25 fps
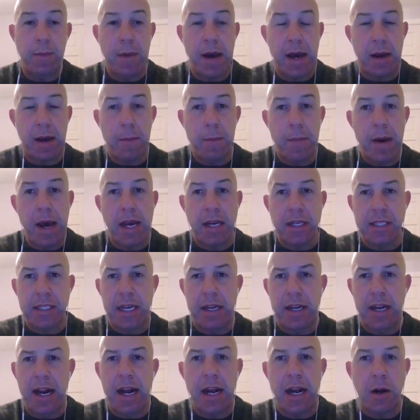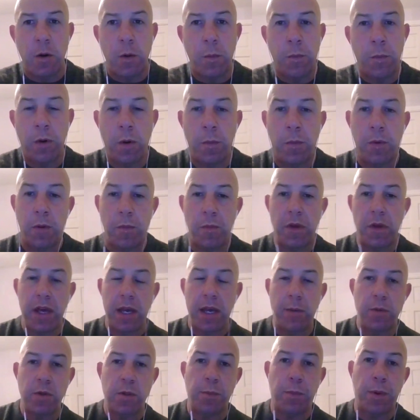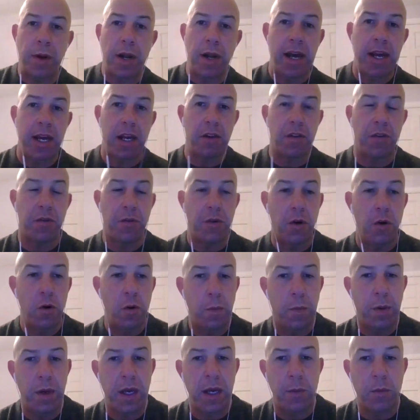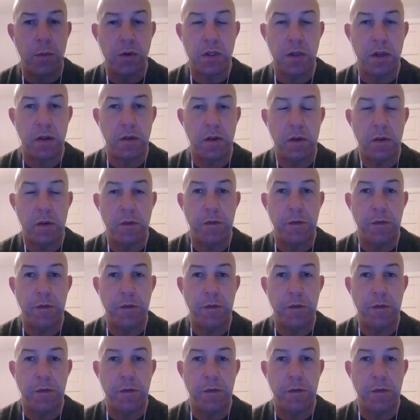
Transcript: Max had an ankle problem that he was playing through, but it wasn't